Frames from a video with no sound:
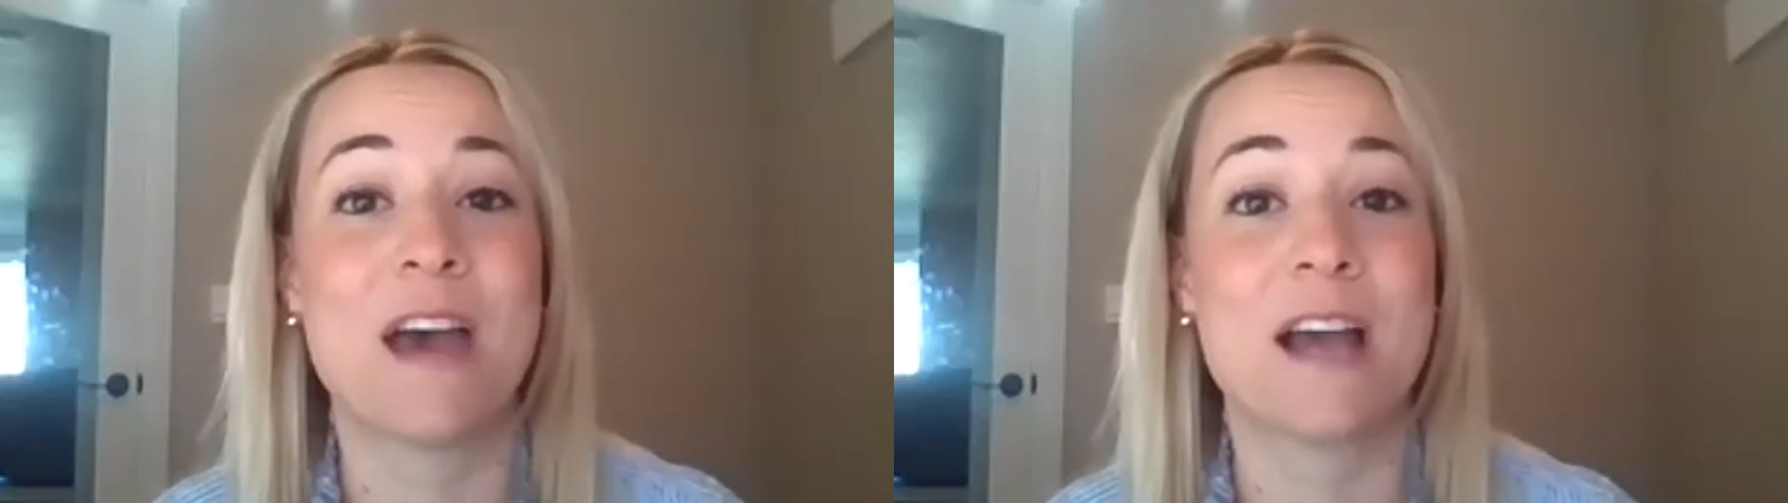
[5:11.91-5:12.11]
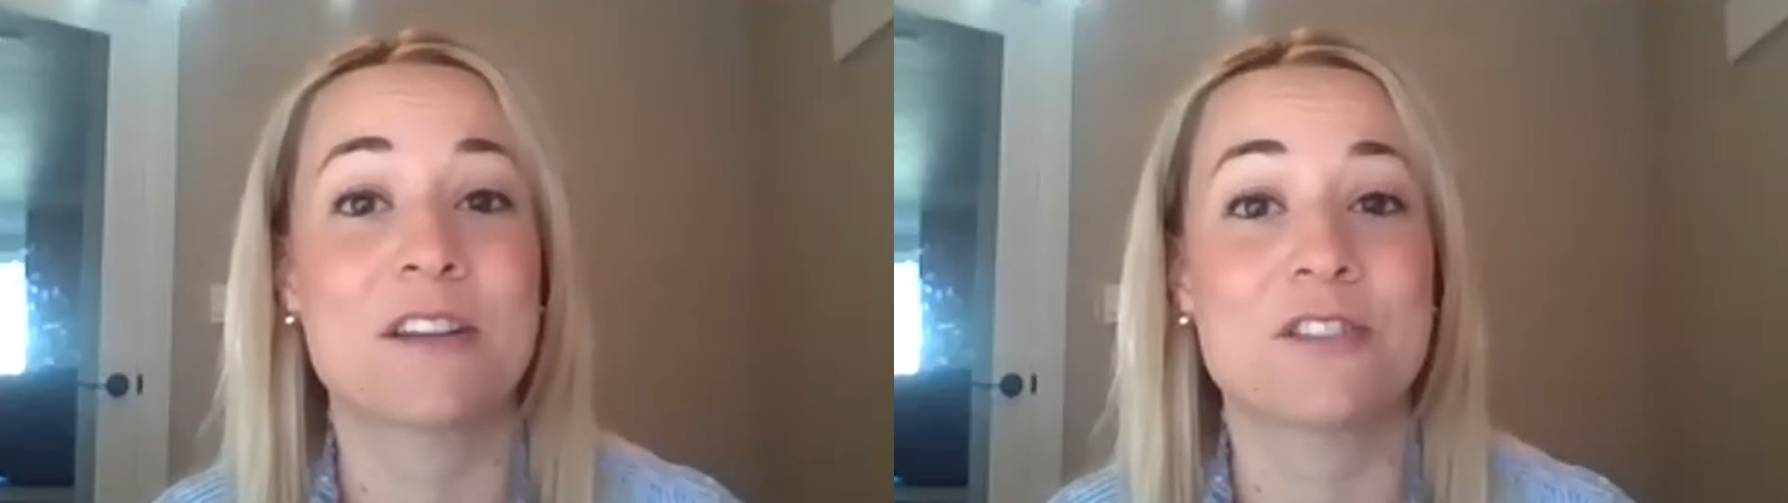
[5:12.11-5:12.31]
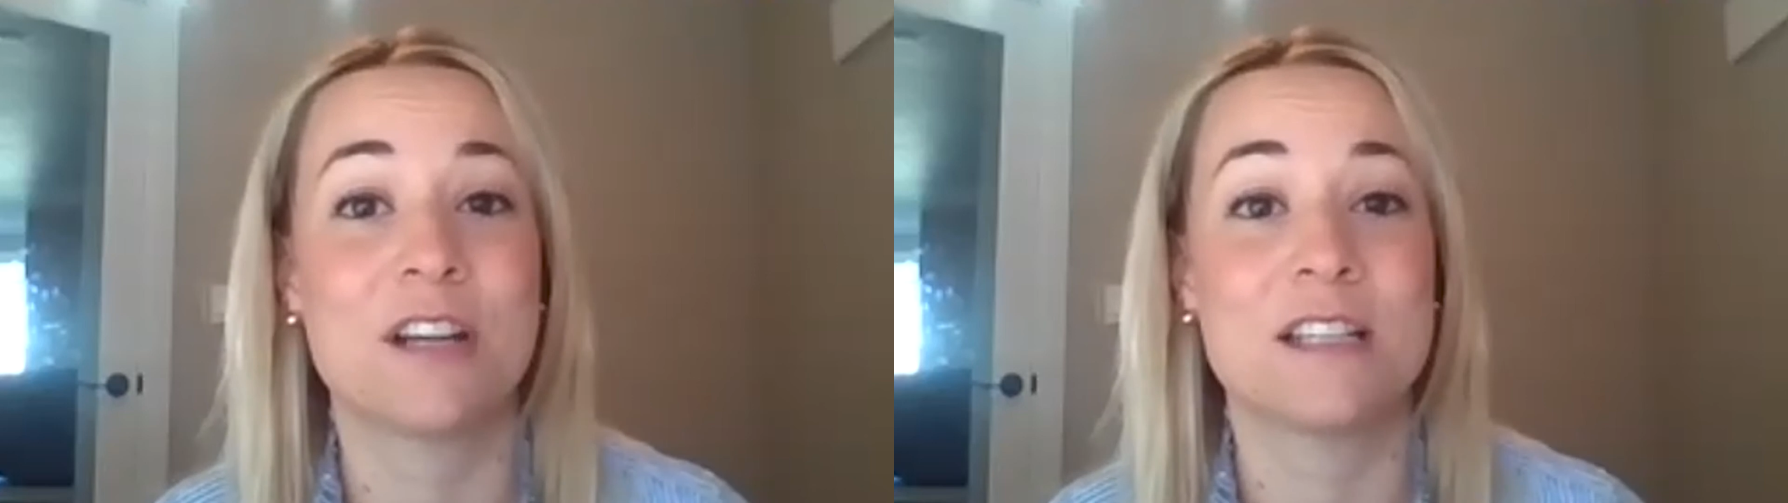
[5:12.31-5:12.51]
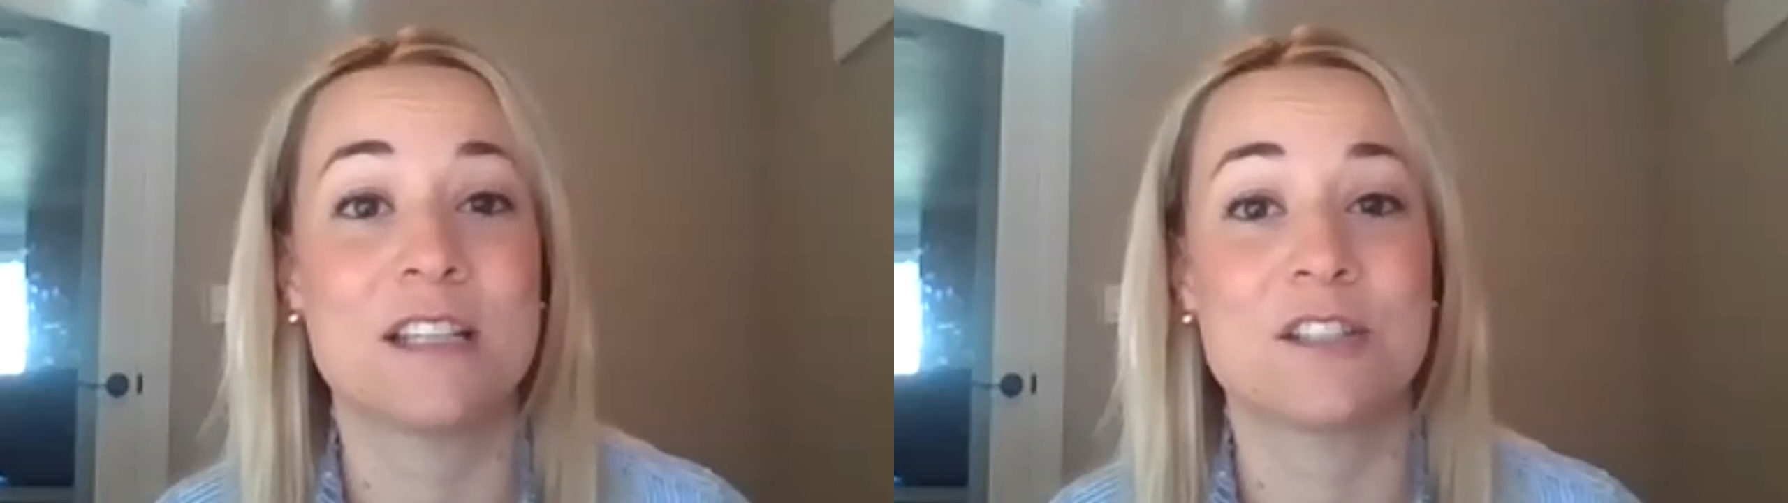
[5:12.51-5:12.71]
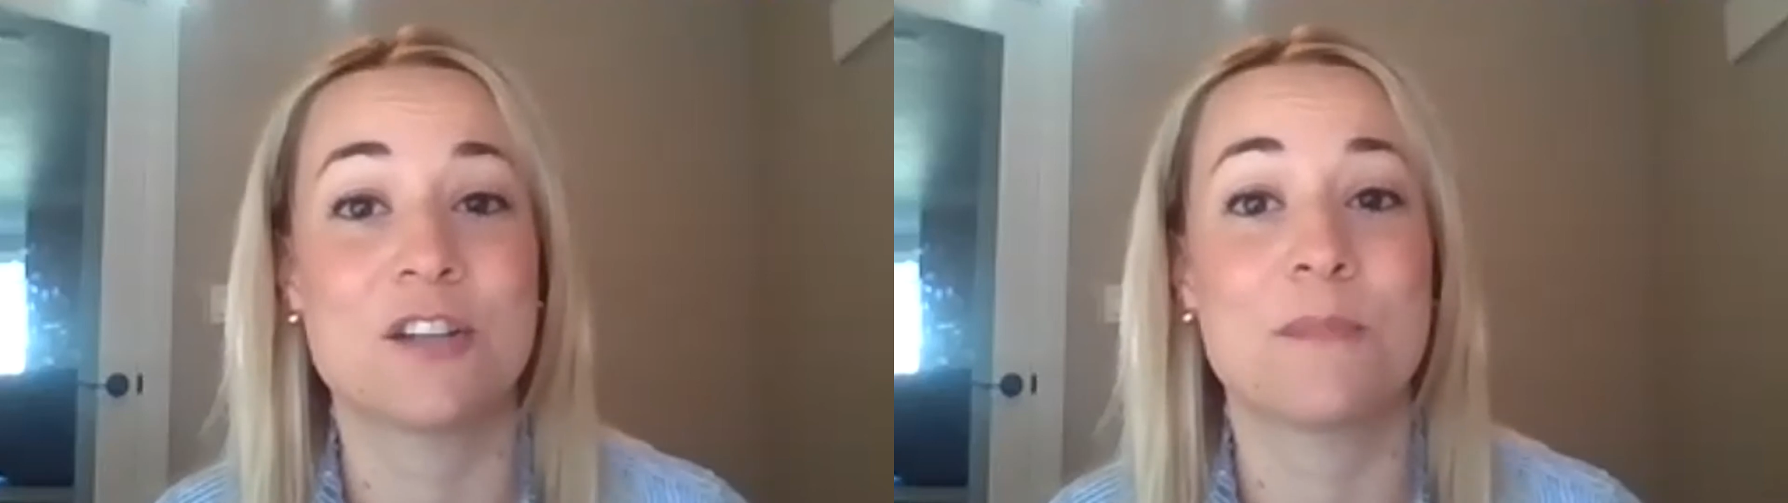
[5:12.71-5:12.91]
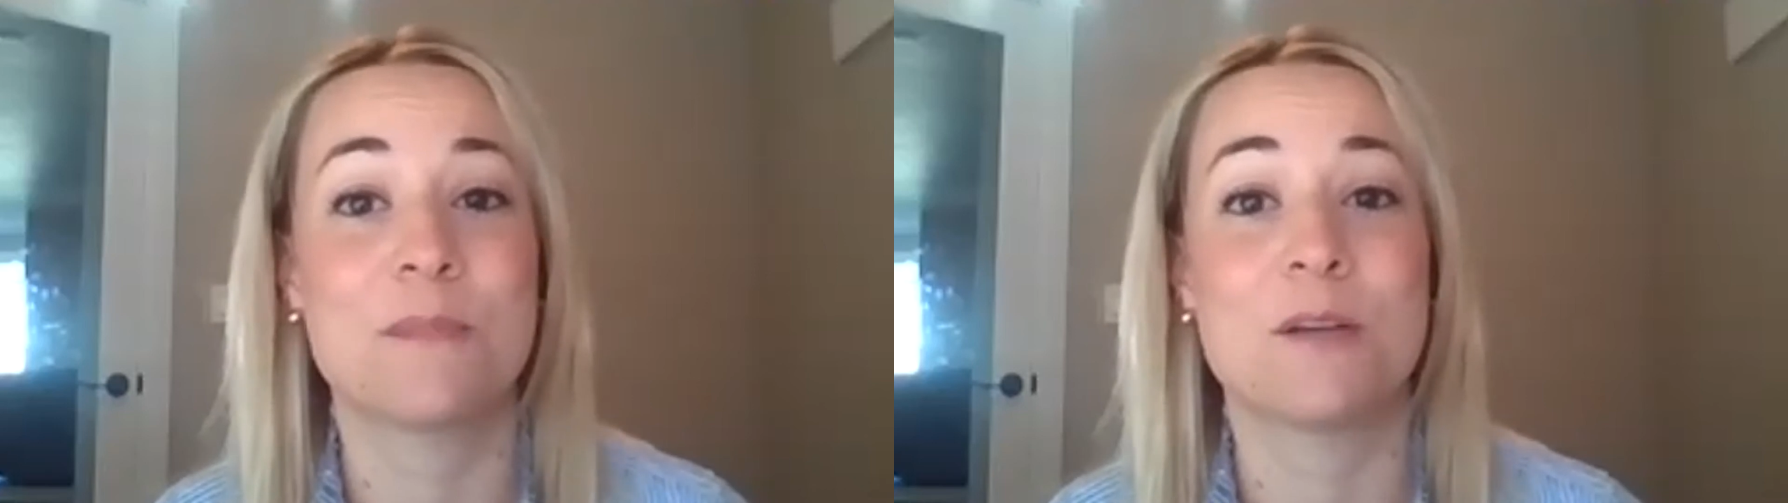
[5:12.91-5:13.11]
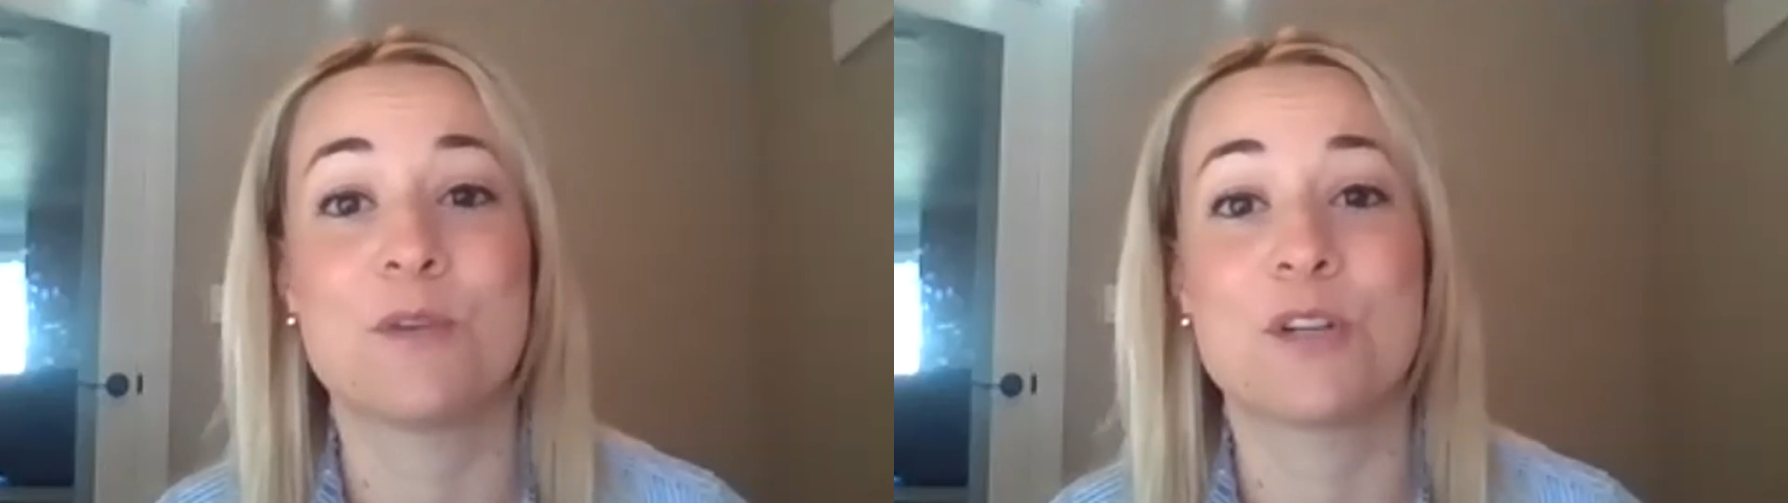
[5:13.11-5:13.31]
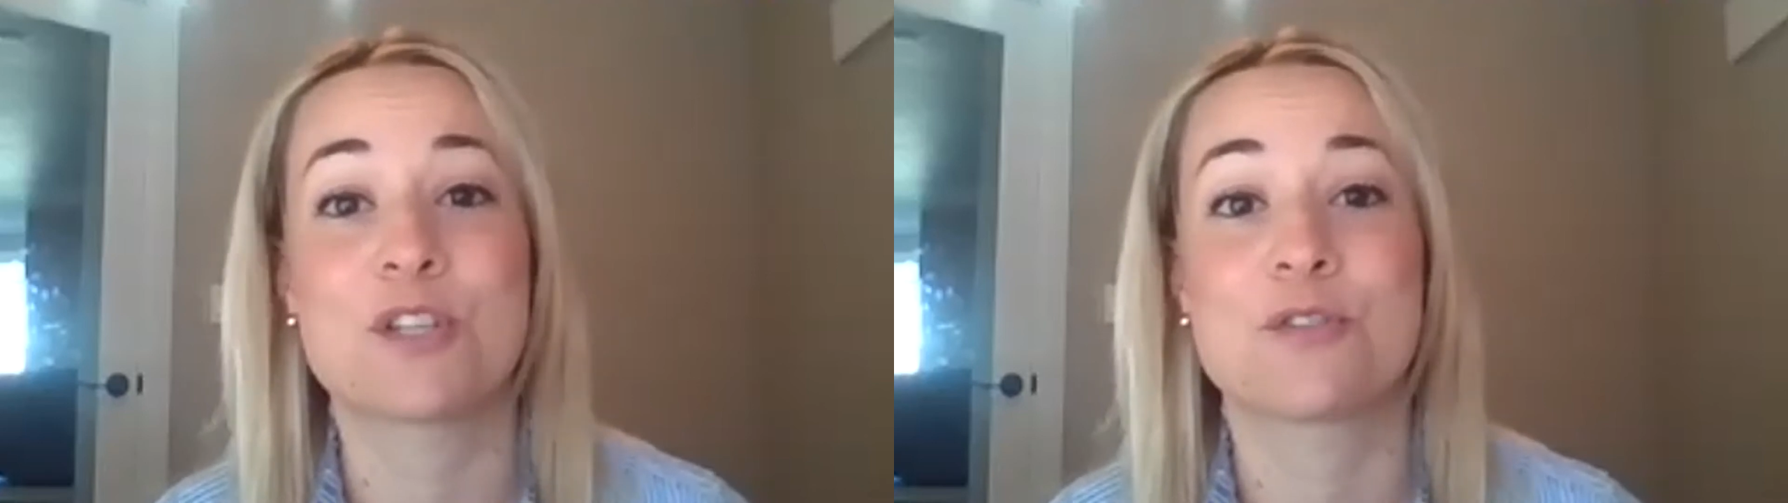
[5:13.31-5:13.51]
factor in determining
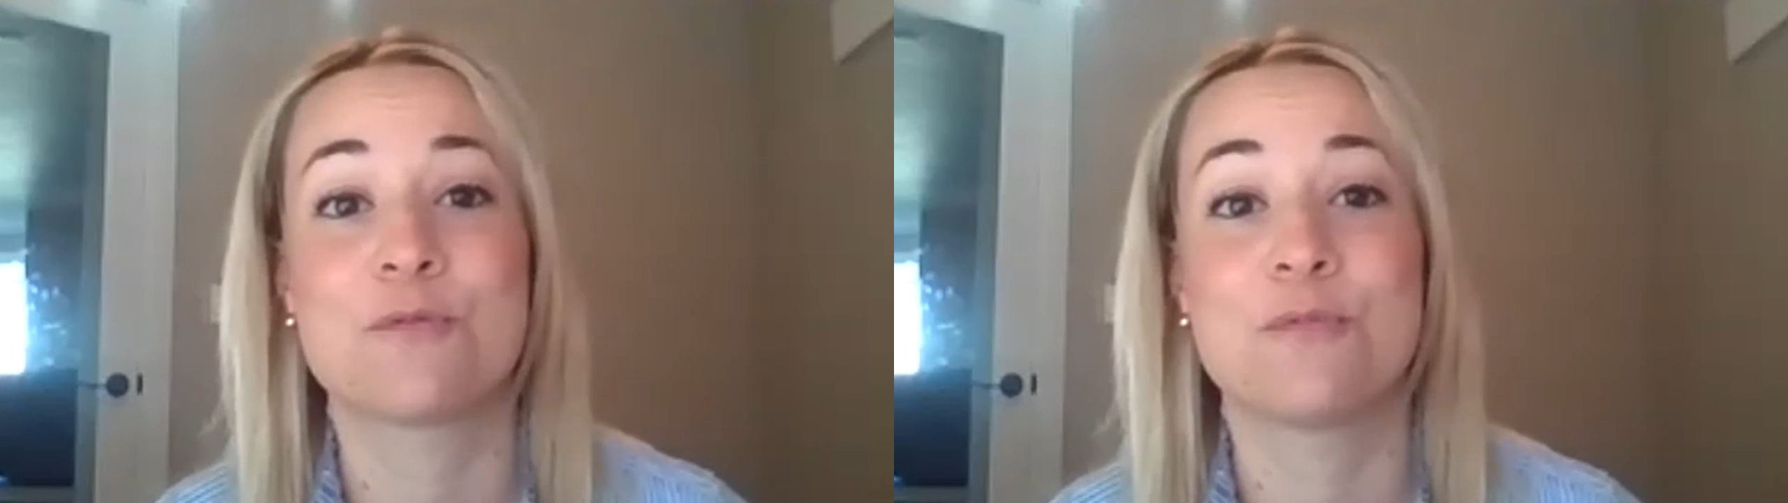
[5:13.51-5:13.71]
which